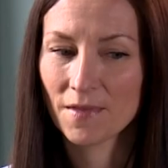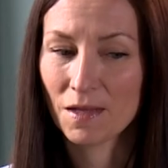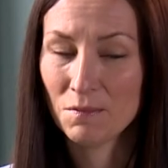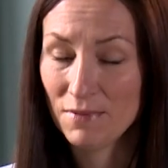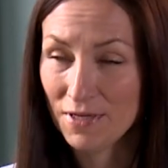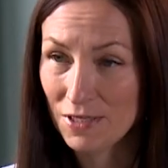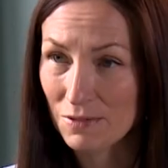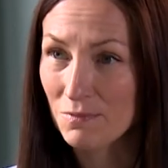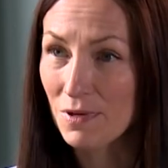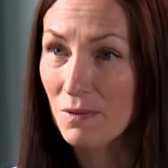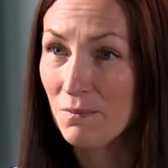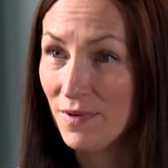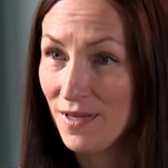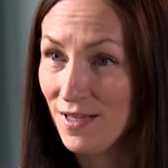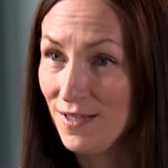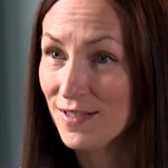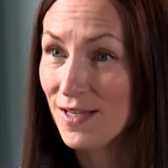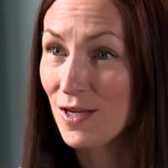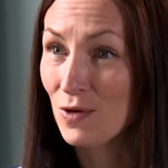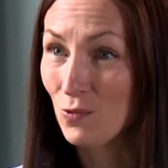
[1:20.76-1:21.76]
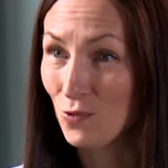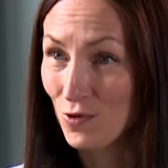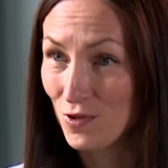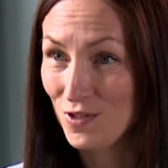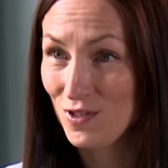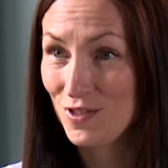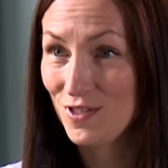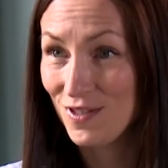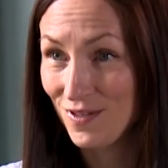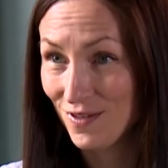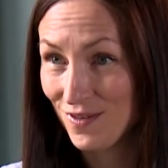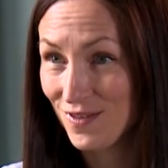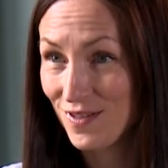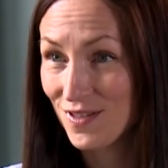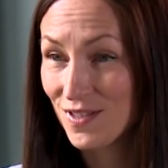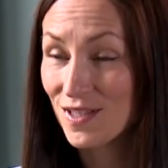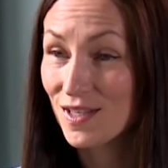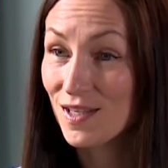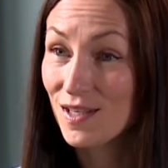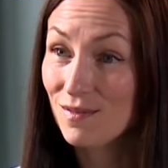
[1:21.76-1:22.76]
I made up my mind that I wanted to
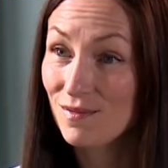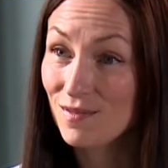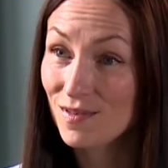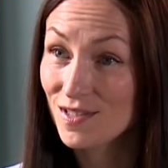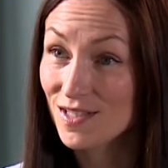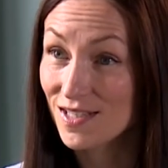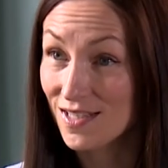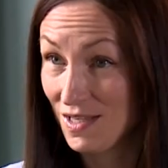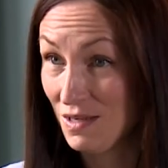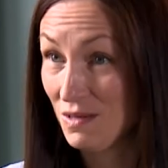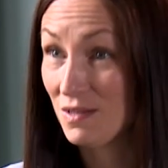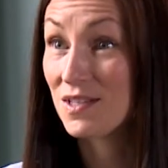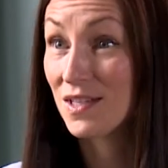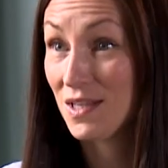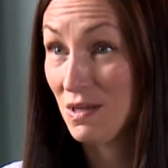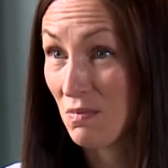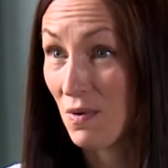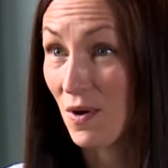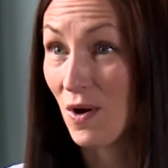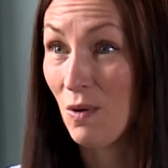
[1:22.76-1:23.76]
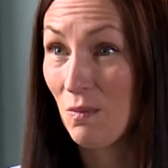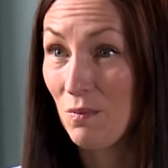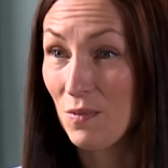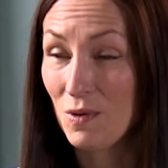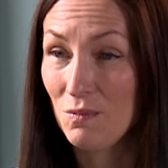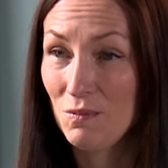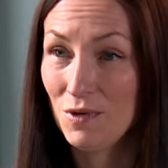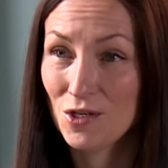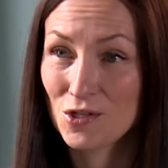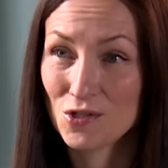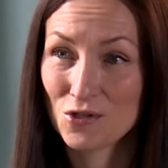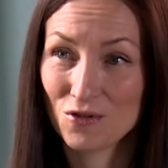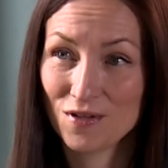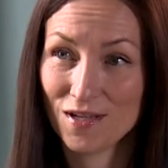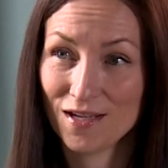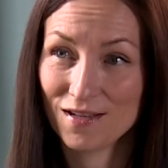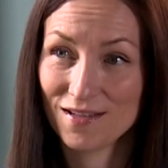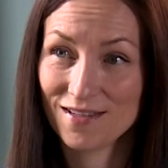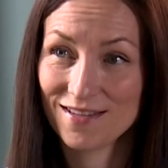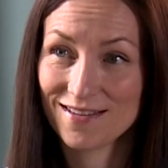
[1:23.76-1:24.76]
keep it up and make sure
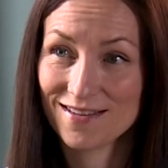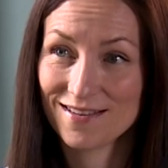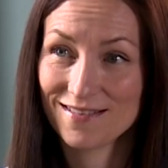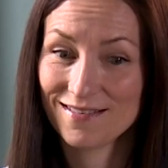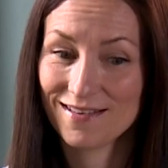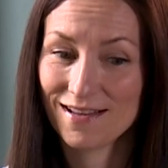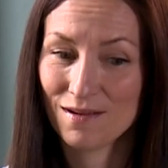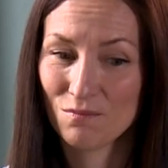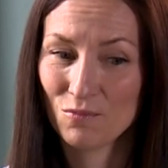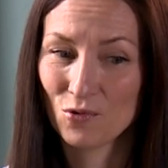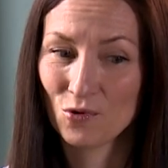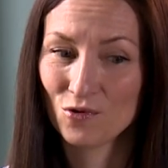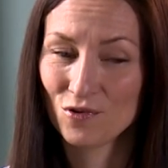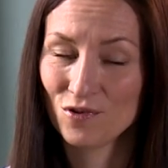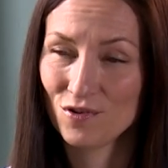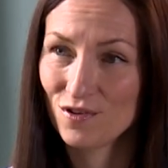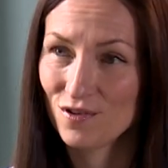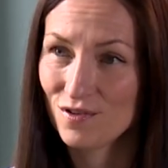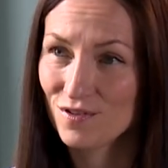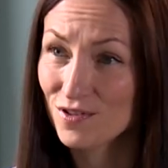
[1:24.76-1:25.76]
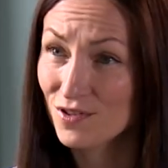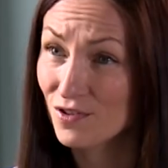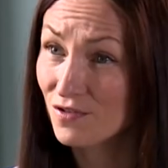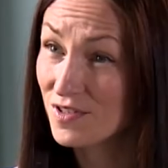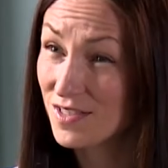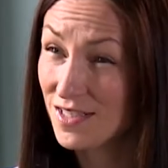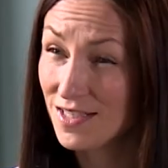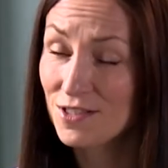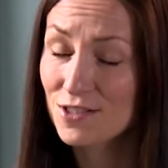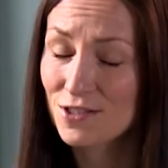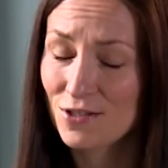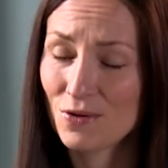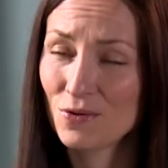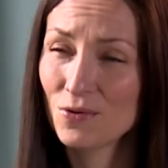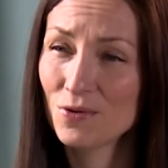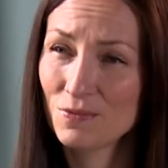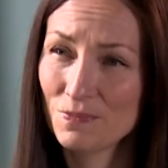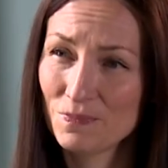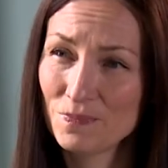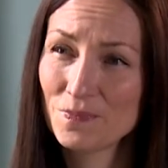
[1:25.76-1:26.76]
that that bond sort of stayed
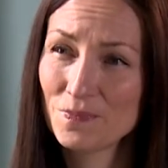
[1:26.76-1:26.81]
strong.